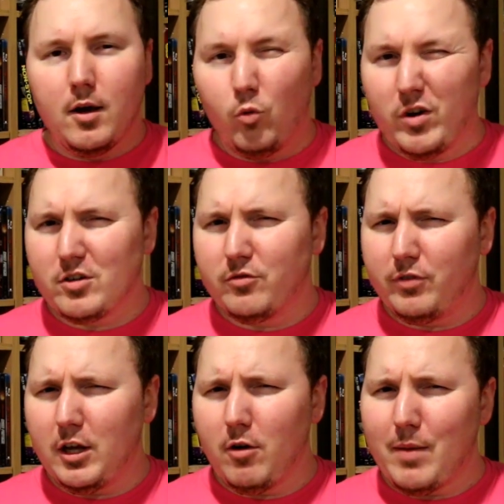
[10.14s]
Wizard
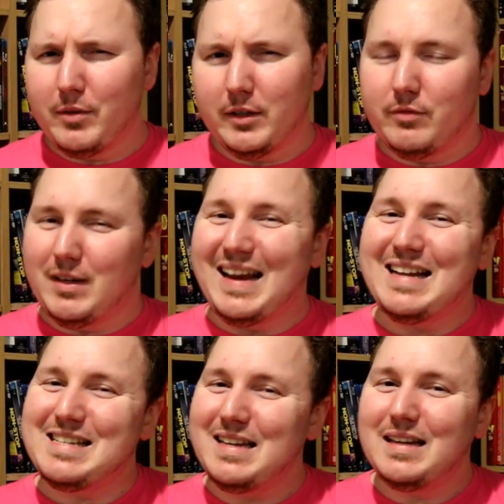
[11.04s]
Video, I believe, in
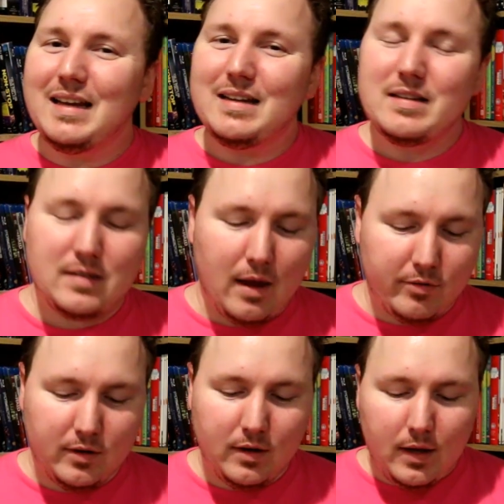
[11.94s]

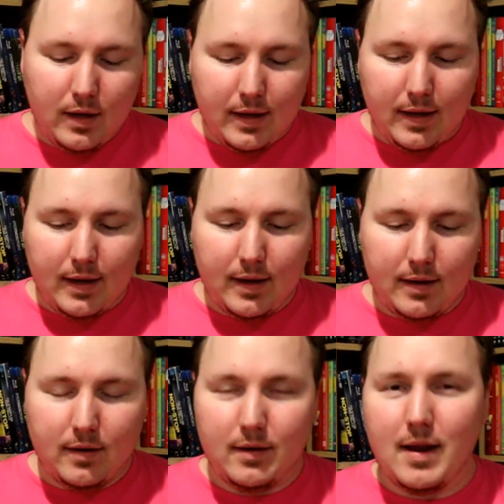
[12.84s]
1987,
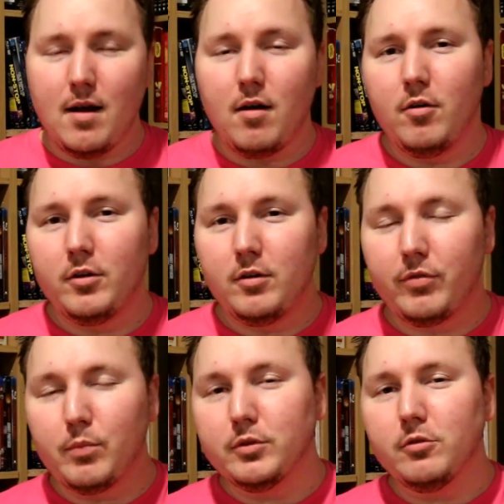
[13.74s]
and now you have
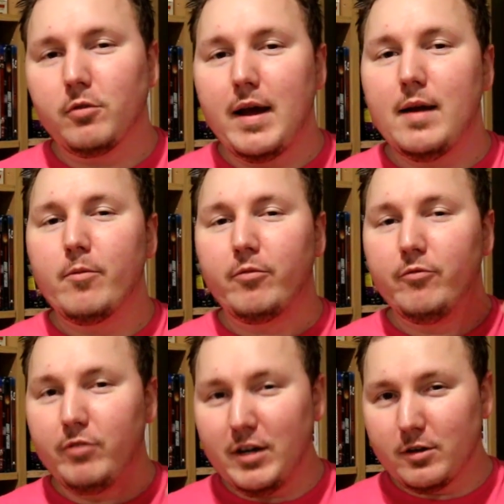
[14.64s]
the Blu-ray from
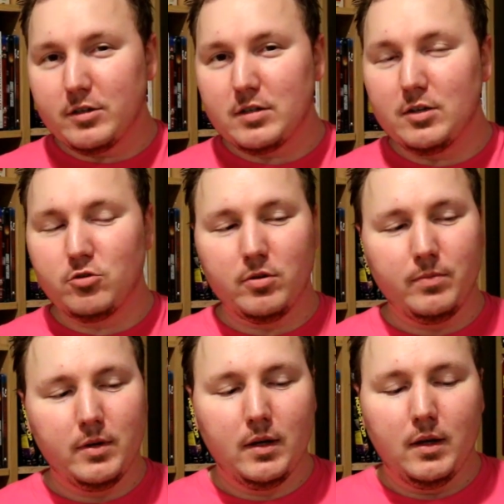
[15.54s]
Vinegar Syndrome
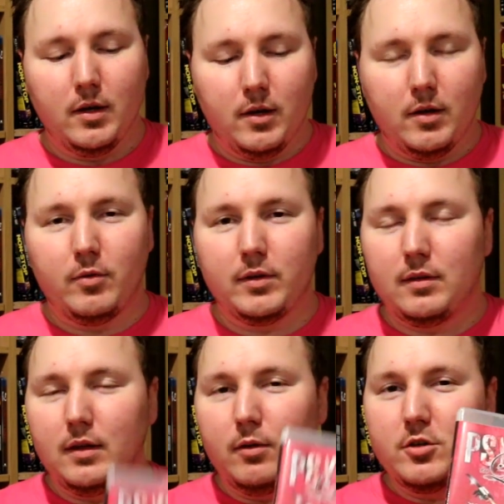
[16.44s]
with
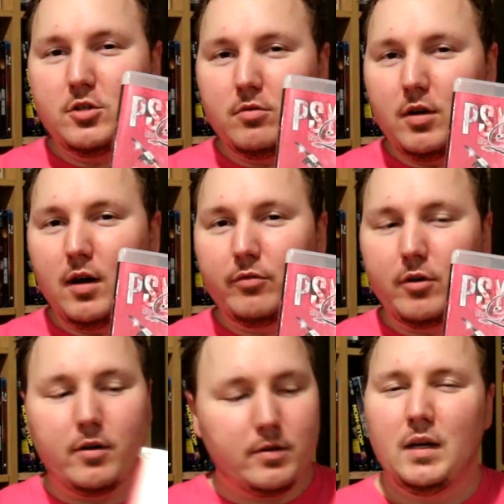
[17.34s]
the original cover
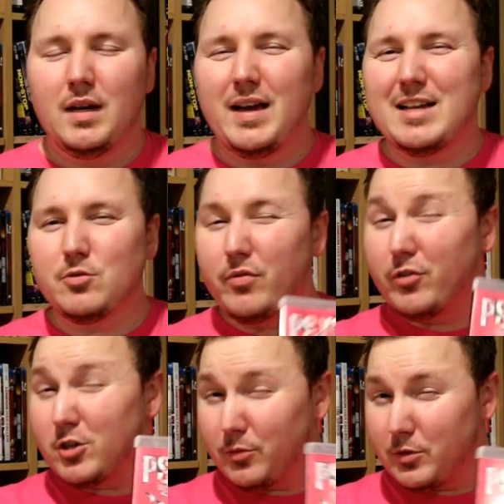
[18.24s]
art. Has a
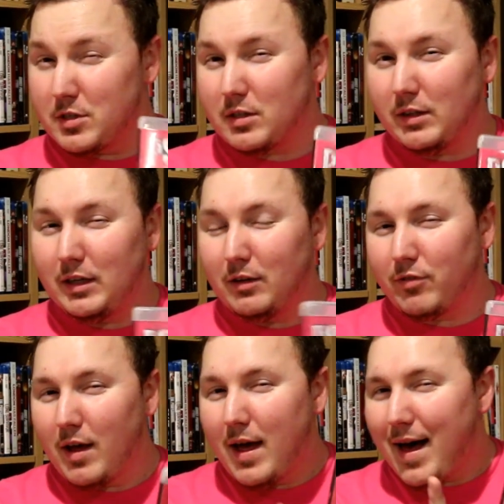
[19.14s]
reversible sleeve.
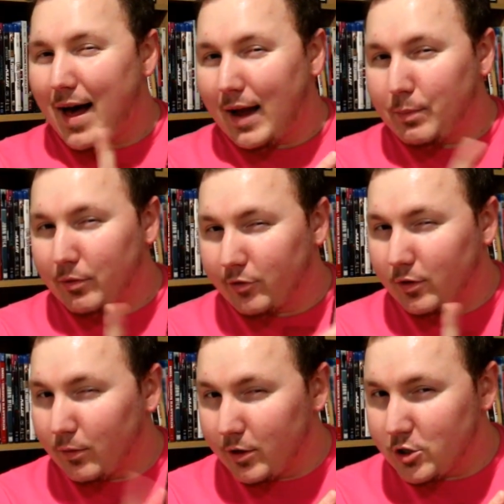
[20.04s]
I prefer
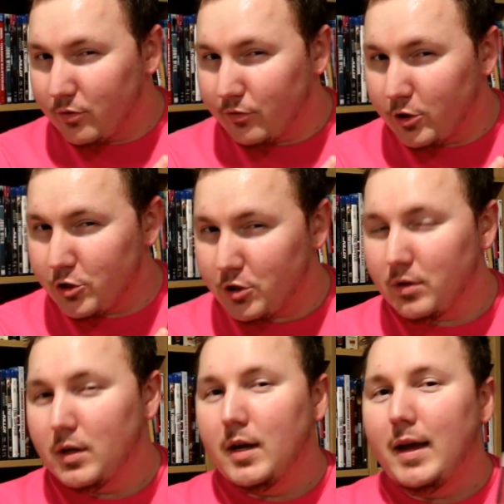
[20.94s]
the original
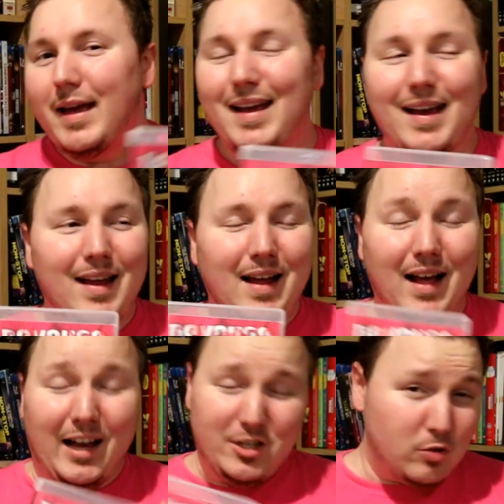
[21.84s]
version, and
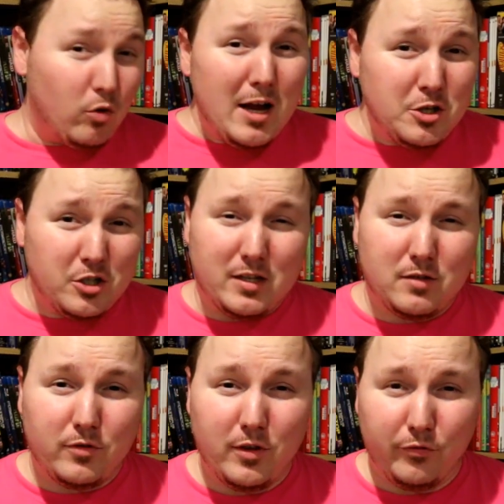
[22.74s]
I just watched this
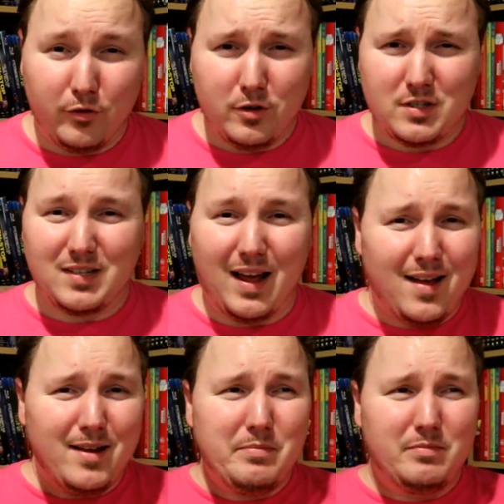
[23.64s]
for the first
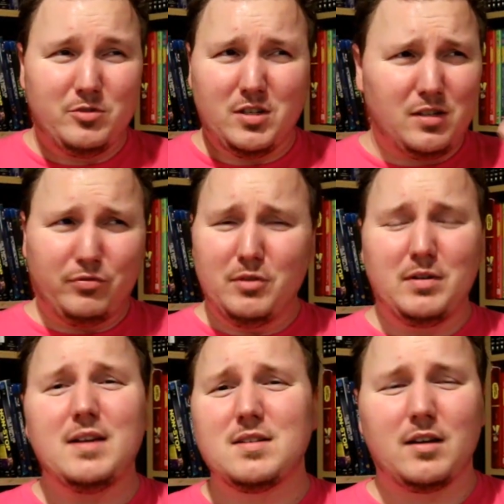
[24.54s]
time just a few
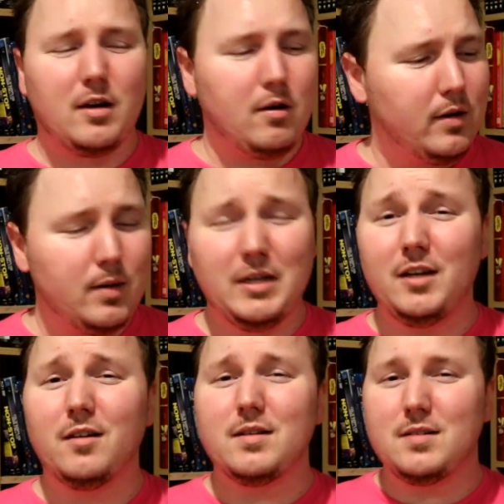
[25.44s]
days ago, and I'm
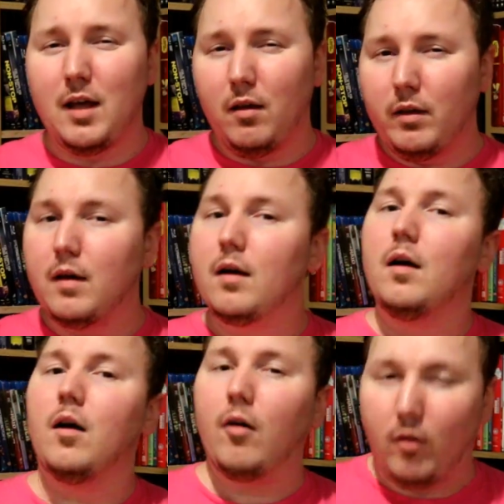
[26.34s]
here to tell you
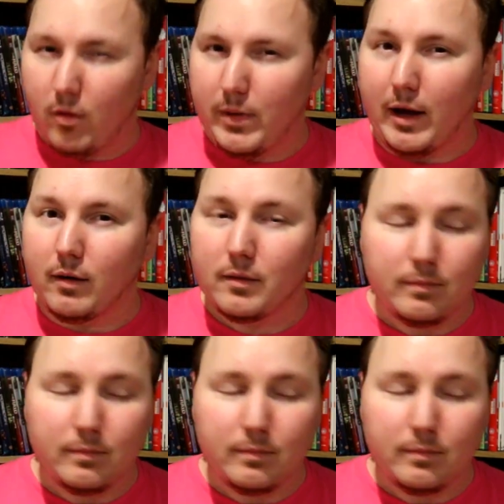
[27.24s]
all about it.